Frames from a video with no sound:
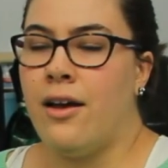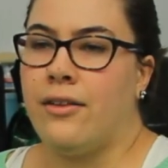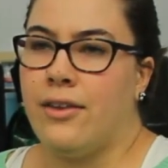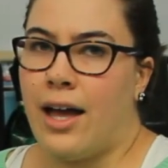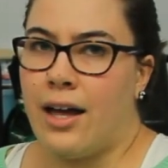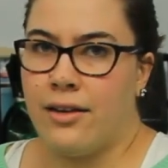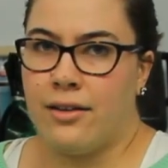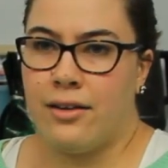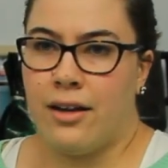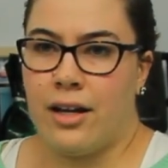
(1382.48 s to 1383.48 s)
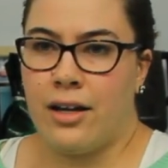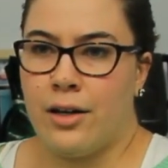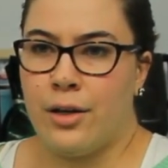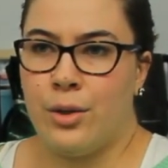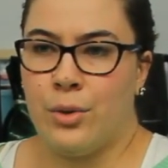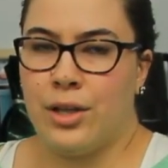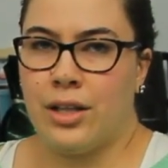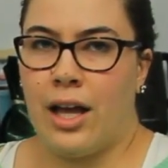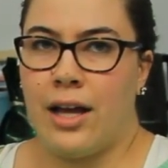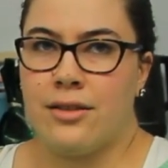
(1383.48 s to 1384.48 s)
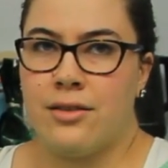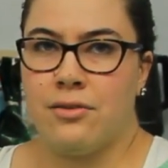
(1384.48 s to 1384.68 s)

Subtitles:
than doing that